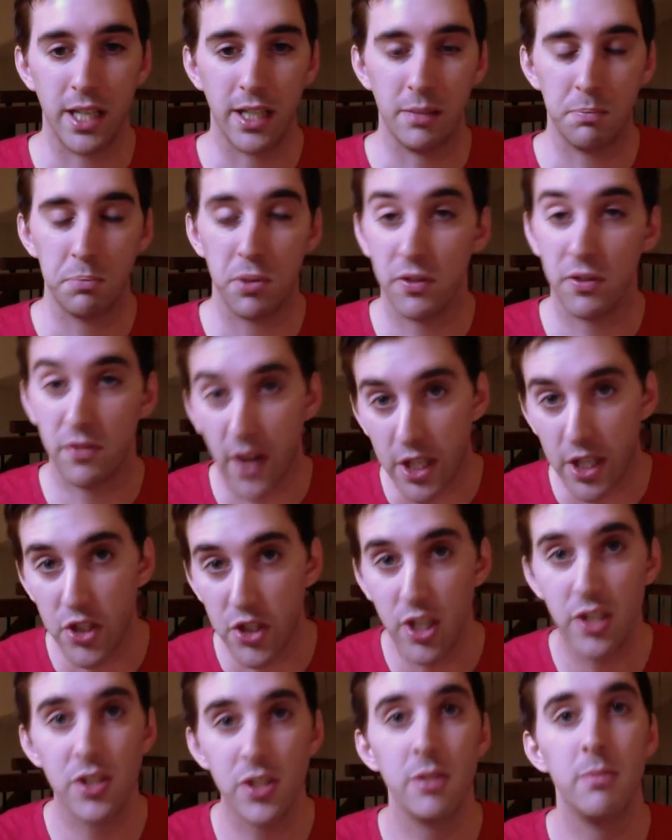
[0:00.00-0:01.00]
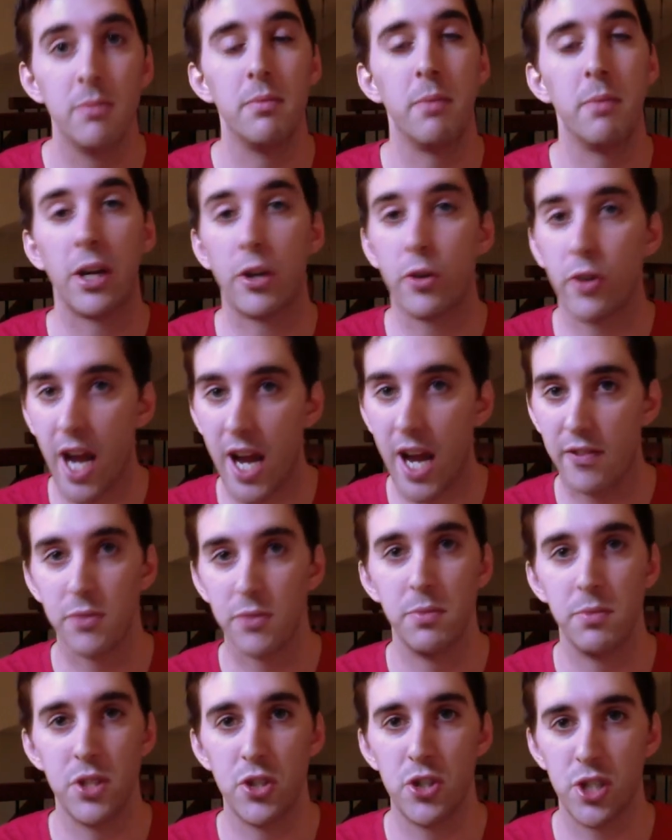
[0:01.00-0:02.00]
perfectionism, my
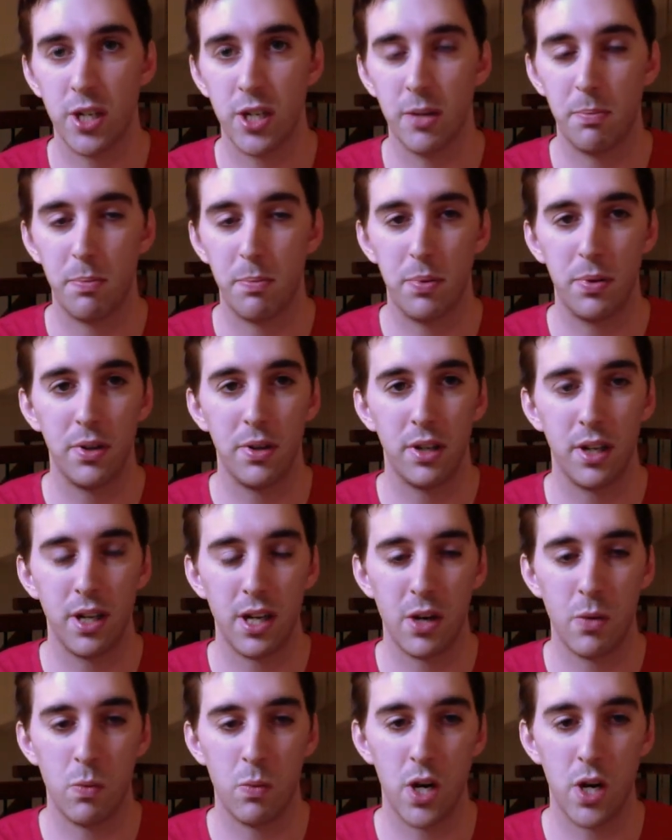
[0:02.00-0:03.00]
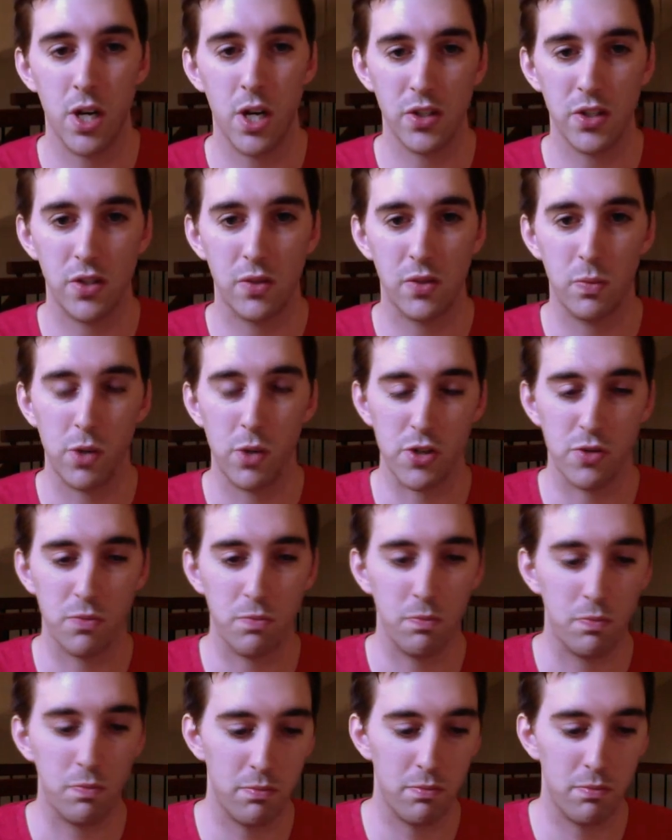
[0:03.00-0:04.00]
craftsmanship was
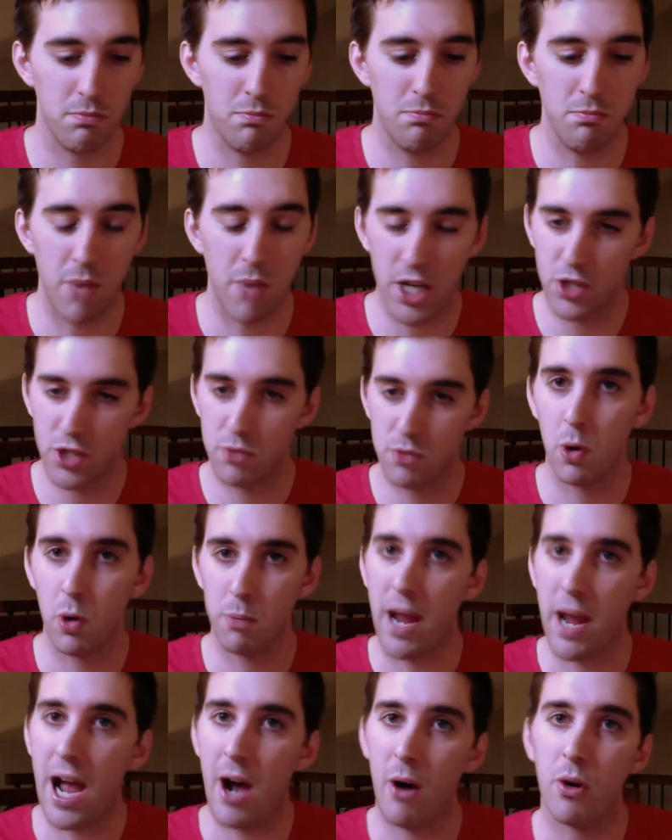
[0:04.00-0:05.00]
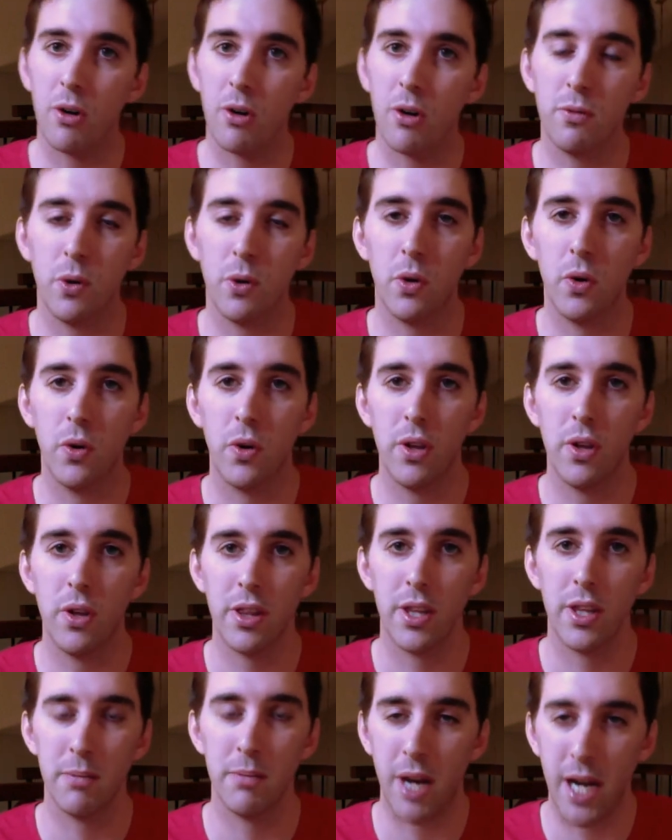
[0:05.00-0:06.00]
much more powerful
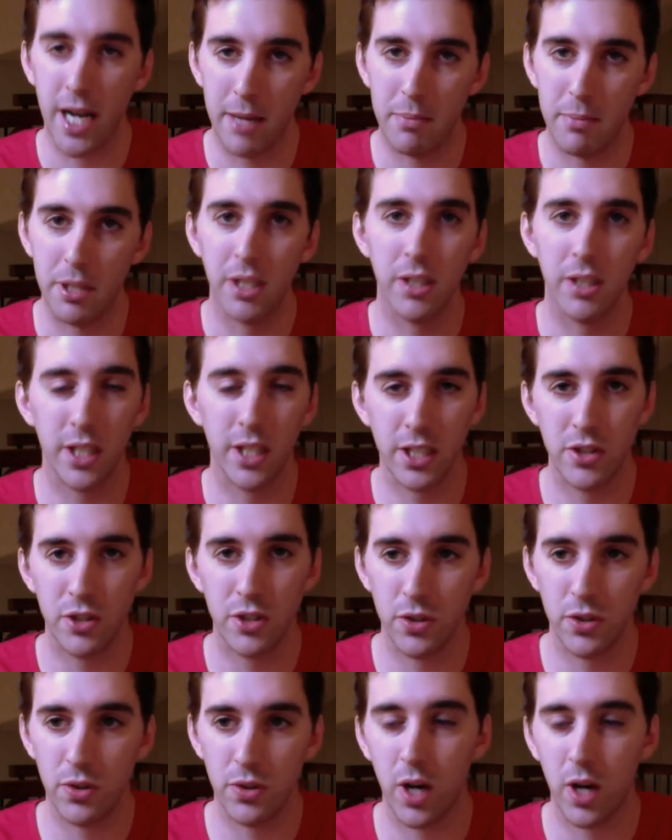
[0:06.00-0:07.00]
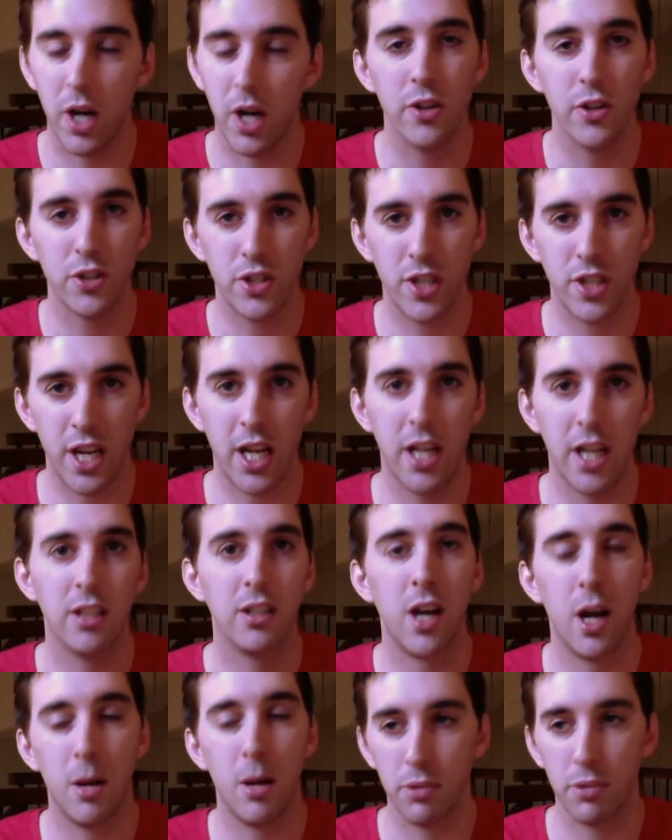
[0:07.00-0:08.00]
than my ability to understand,
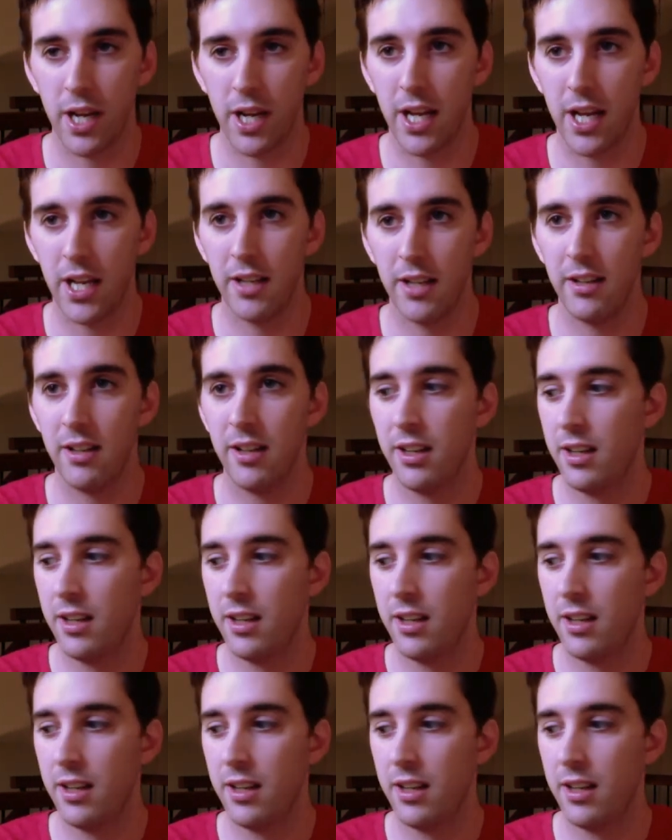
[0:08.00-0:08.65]
comprehend,